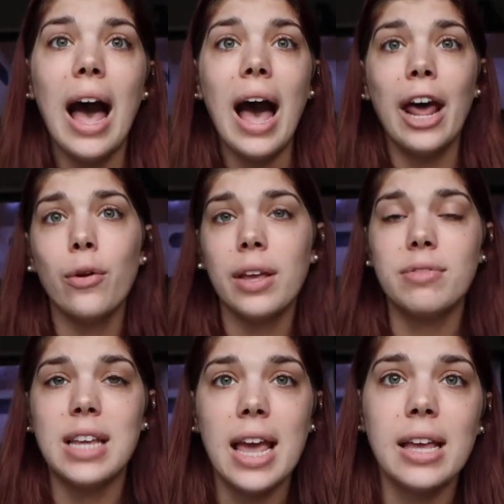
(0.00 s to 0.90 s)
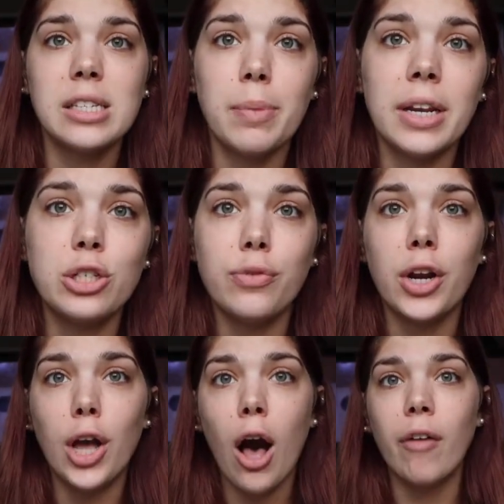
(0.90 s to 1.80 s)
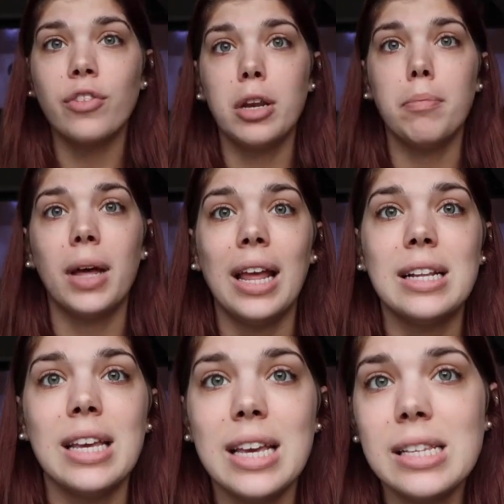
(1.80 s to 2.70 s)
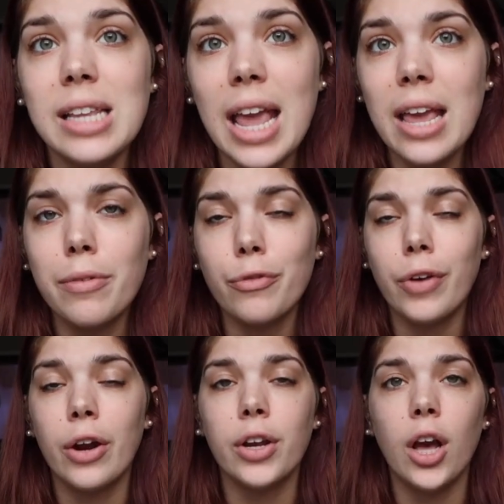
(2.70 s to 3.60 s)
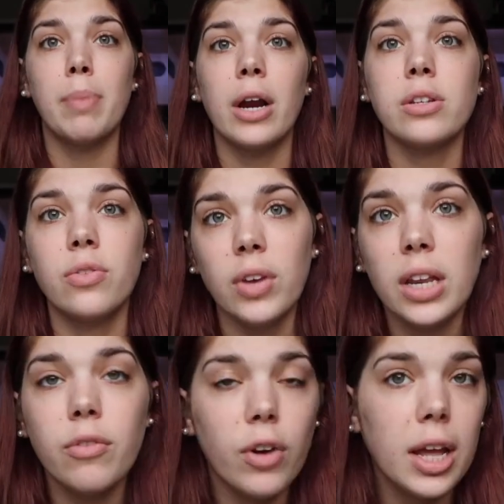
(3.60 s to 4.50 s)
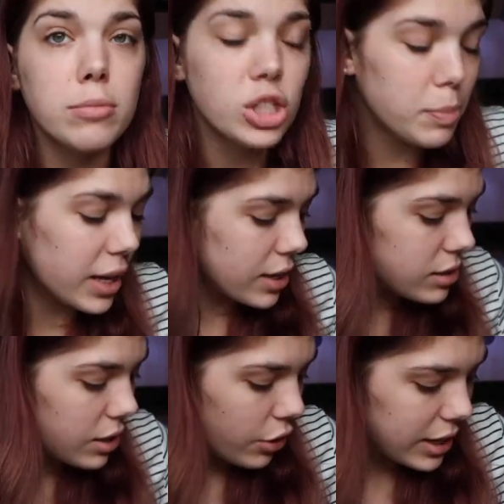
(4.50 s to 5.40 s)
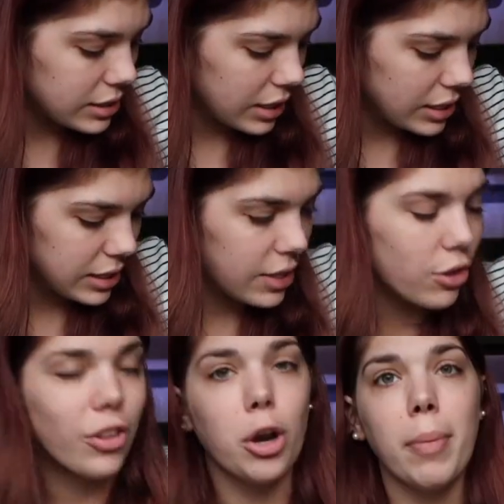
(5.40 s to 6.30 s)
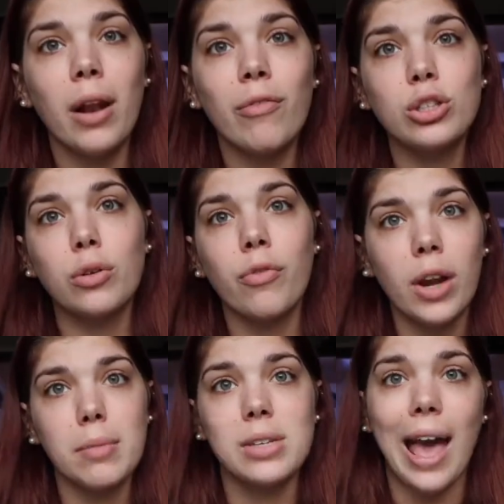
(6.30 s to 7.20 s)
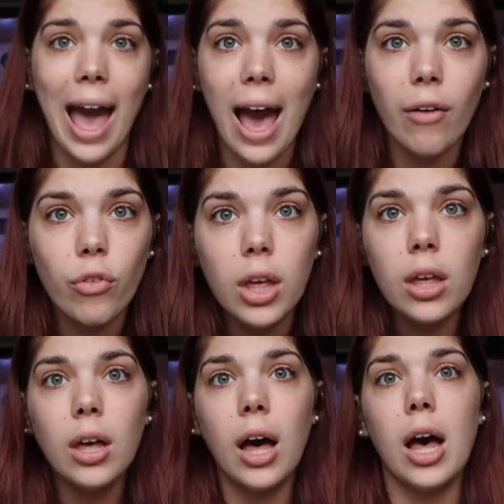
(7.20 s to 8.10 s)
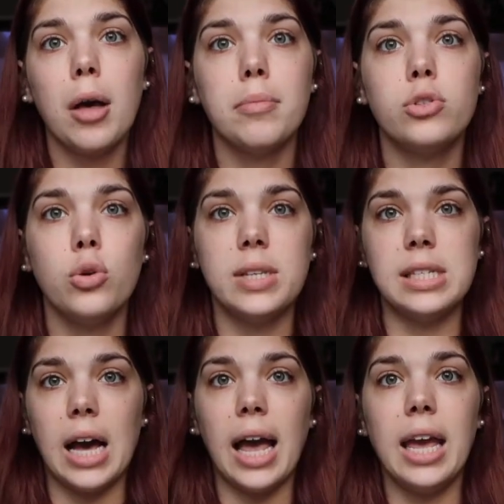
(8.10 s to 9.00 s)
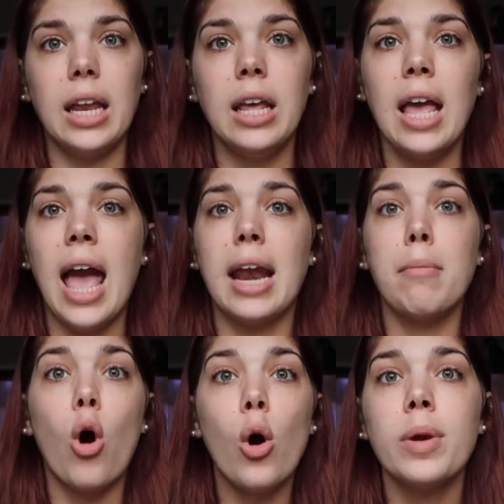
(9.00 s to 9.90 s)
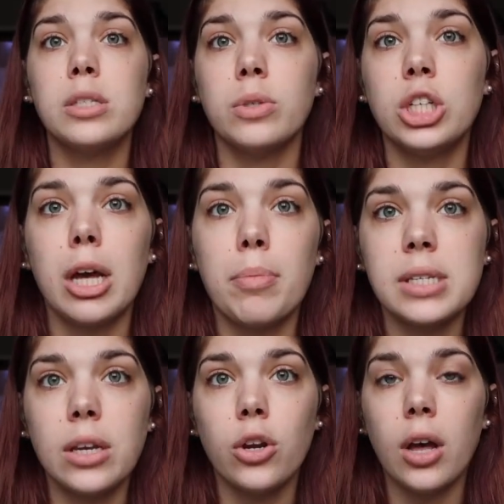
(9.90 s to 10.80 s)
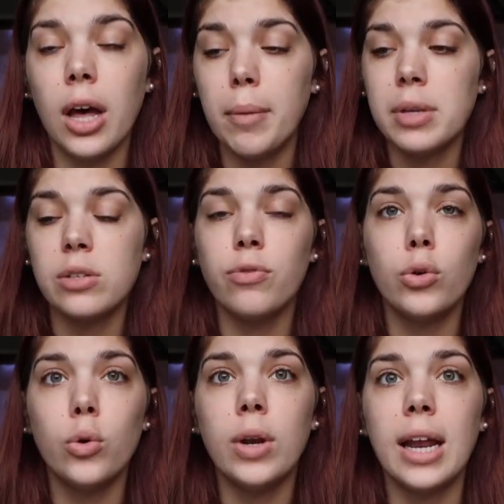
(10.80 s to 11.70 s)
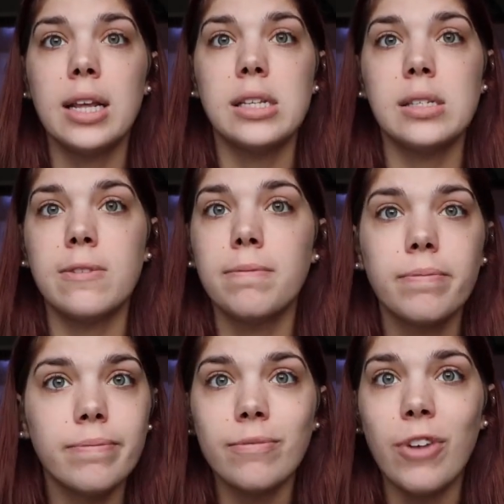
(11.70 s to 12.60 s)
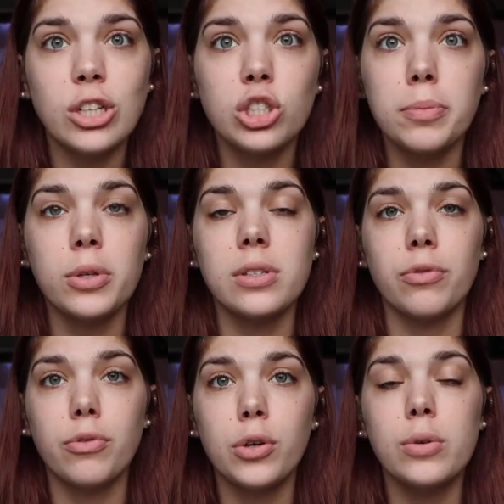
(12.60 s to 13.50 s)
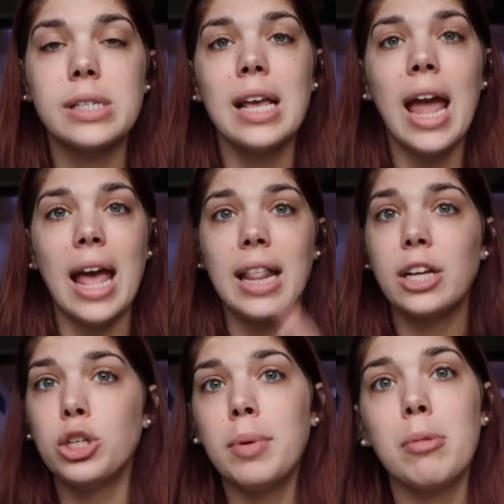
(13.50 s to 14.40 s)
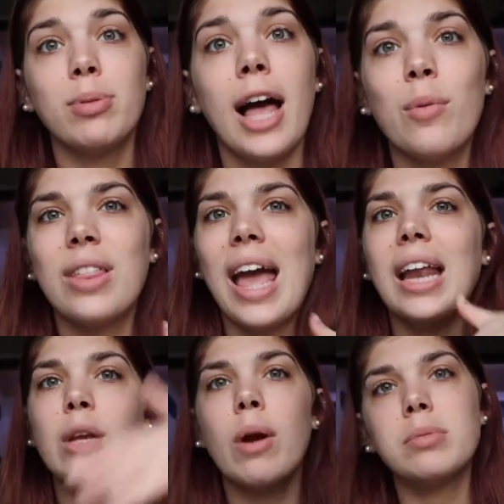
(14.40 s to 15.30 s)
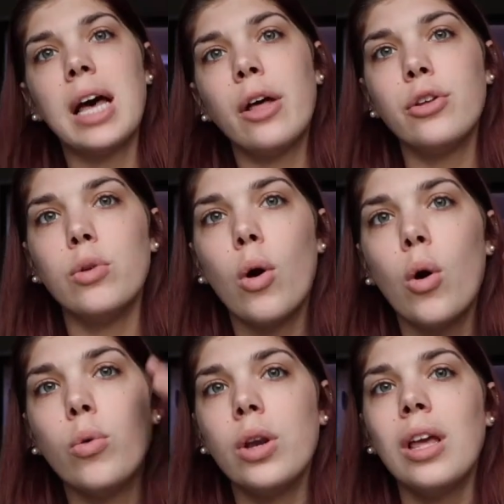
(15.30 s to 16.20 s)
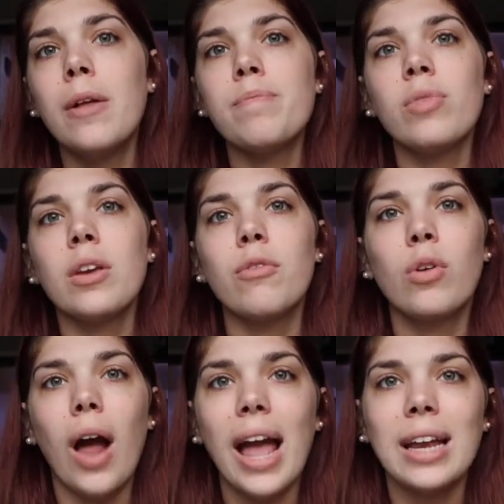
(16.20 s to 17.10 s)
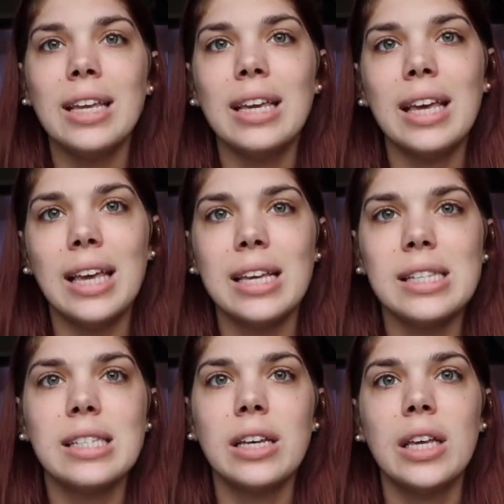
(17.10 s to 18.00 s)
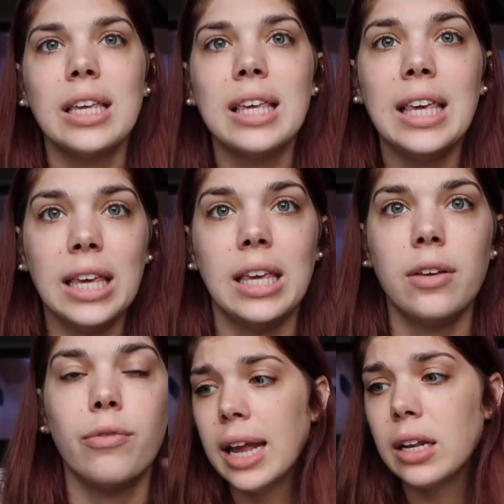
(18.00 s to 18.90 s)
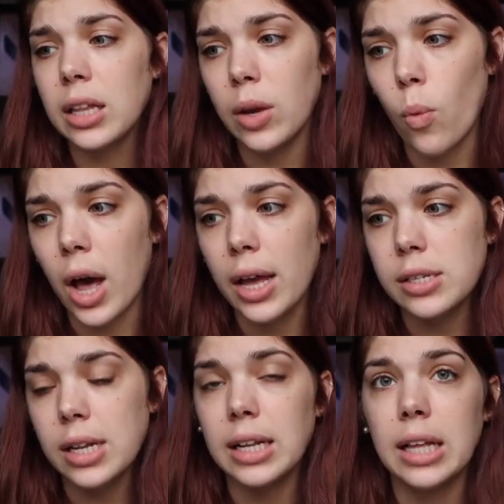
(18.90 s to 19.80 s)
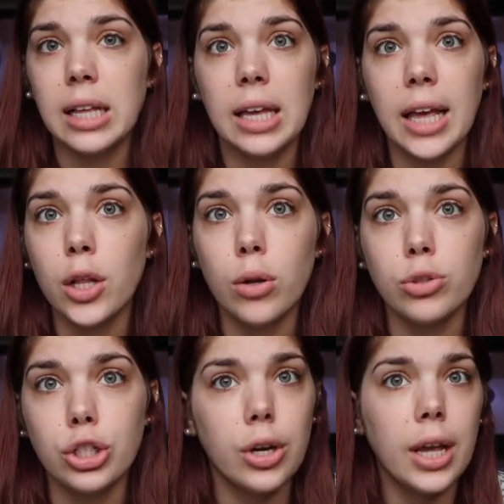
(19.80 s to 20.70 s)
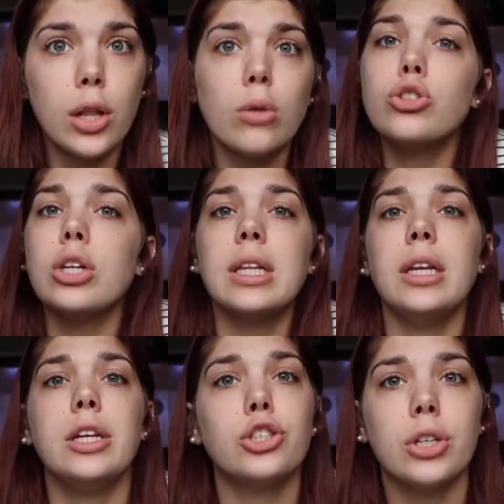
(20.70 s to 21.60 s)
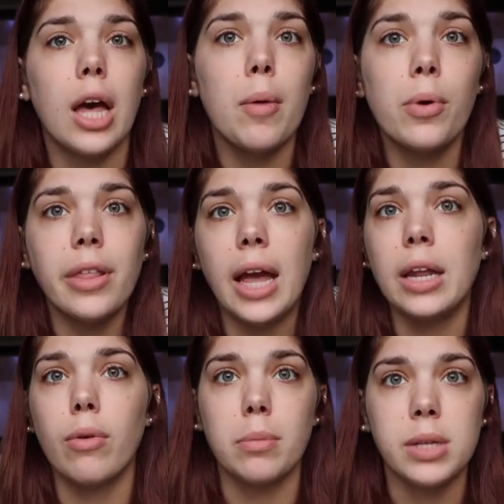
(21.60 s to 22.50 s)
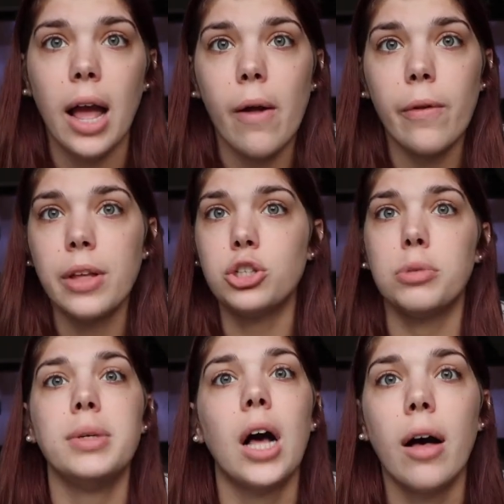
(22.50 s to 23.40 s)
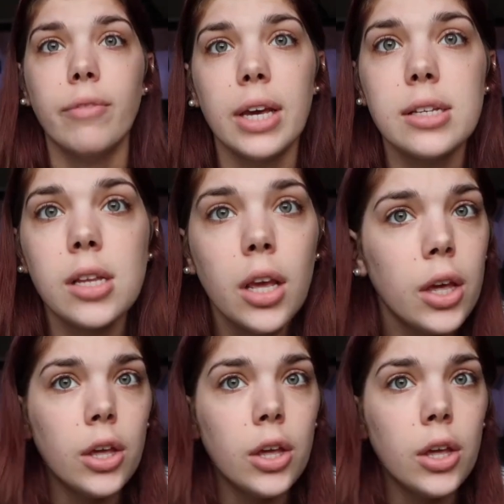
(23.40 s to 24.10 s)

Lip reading: I don't give Tang spinach very often, but it is a very sparse feeding for him, just because there is things in there that are beneficial for him to have to his diet. And I'm always switching up his food and his vegetables and fruits, and that should be applied with any reptile you own. Variety is key. Handling wise and enclosure cleaning should come with any reptile. It should be obvious.